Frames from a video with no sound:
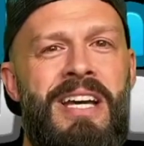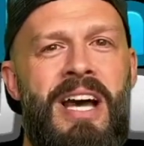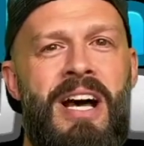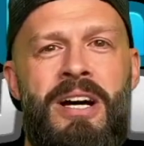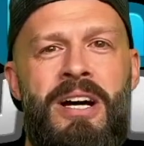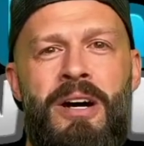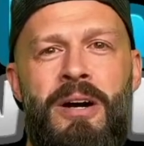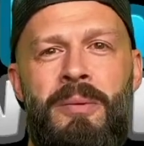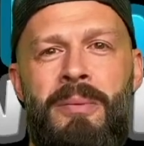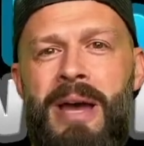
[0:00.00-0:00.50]

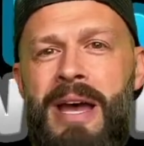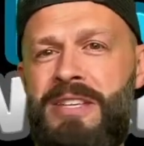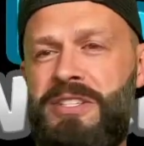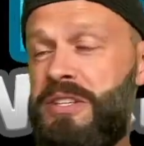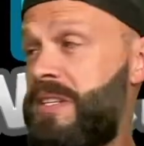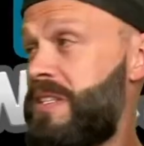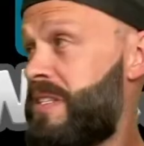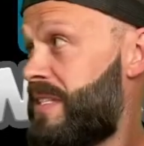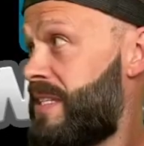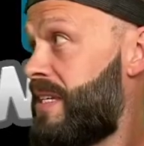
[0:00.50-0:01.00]
as you
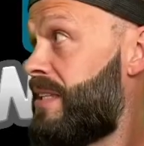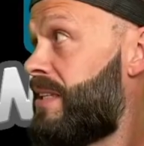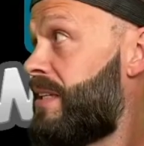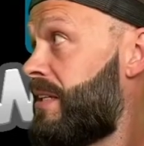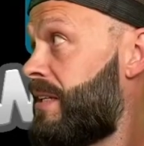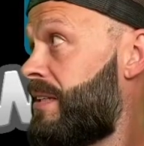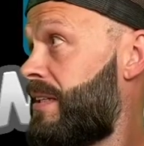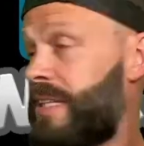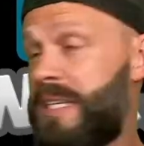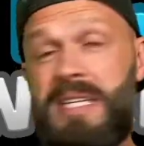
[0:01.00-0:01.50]
can see, the
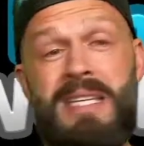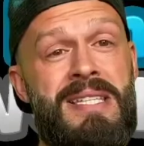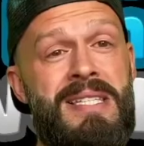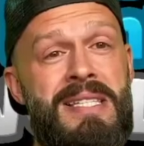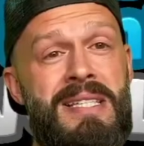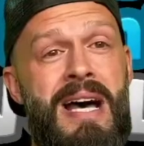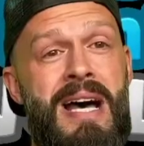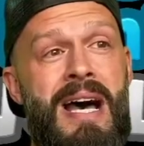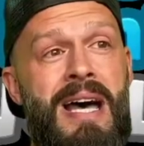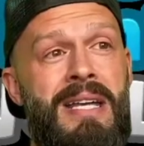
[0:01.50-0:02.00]
key
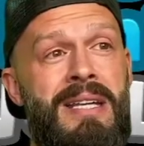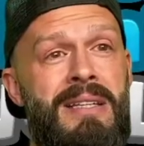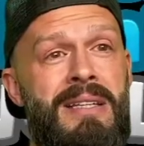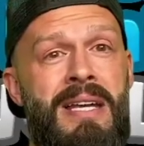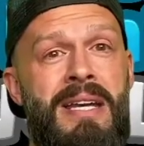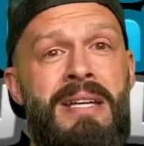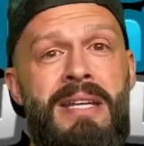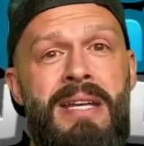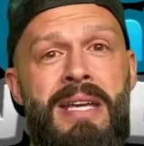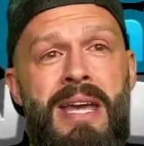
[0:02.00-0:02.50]
slot
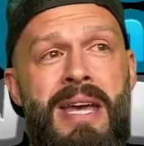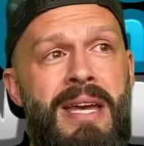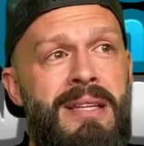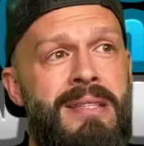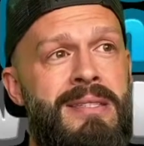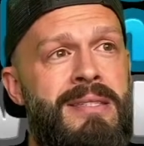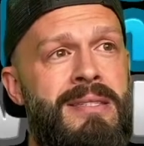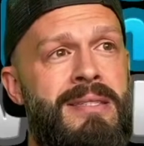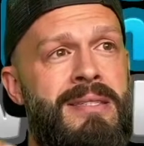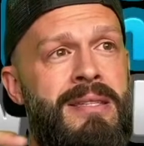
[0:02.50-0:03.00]

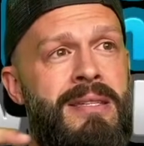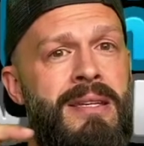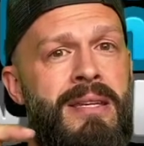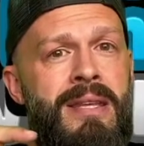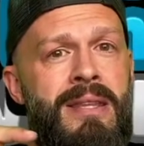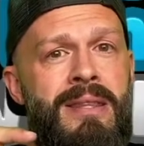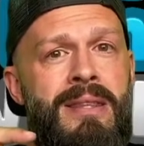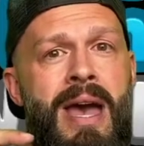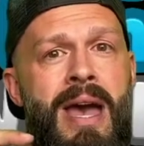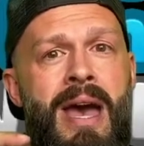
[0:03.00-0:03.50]
indicates
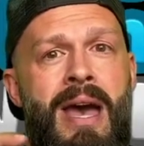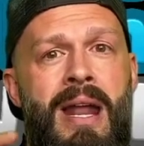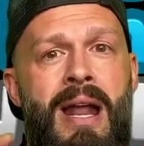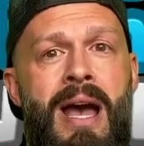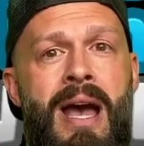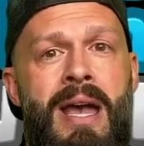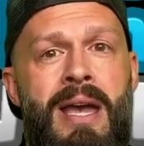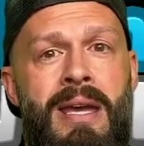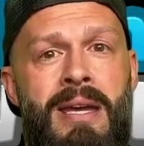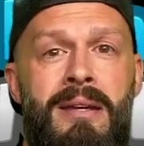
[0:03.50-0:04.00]
that
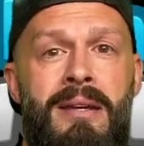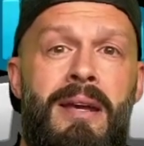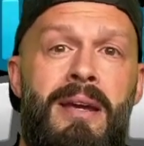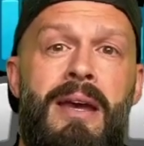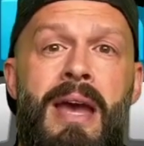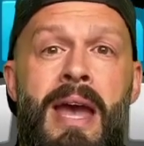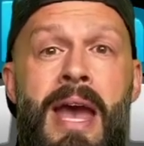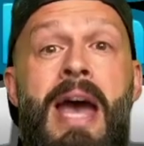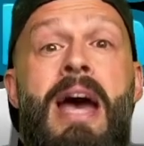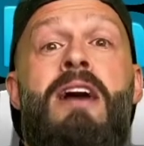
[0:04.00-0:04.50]
I
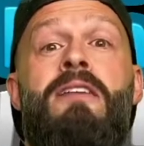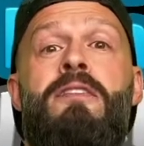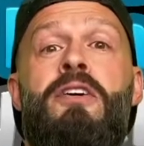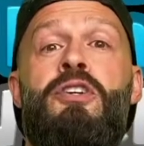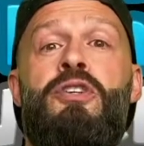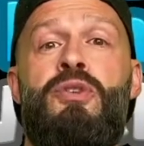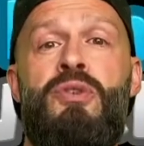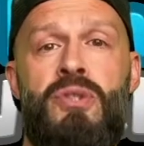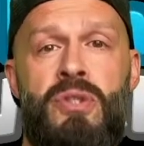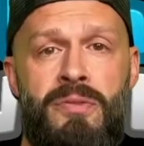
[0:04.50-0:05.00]
have a
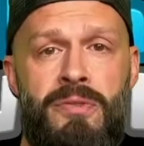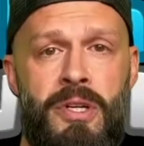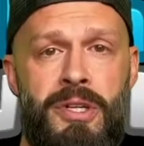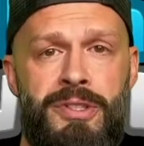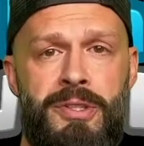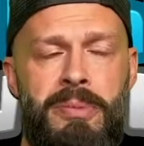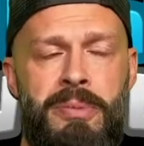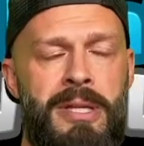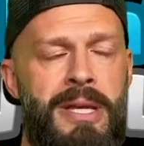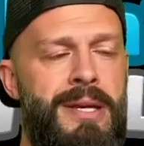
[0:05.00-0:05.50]
user vault
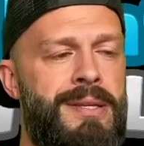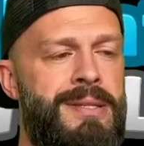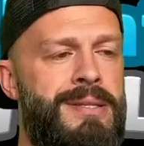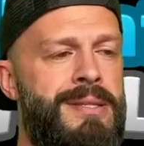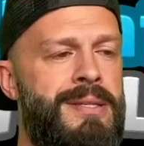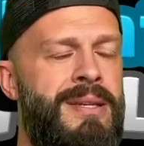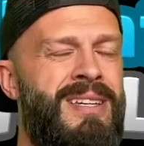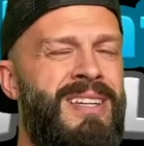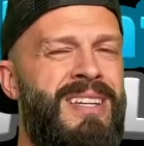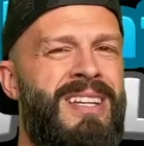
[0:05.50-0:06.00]
to
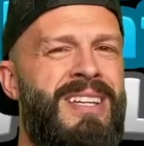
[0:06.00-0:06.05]
place.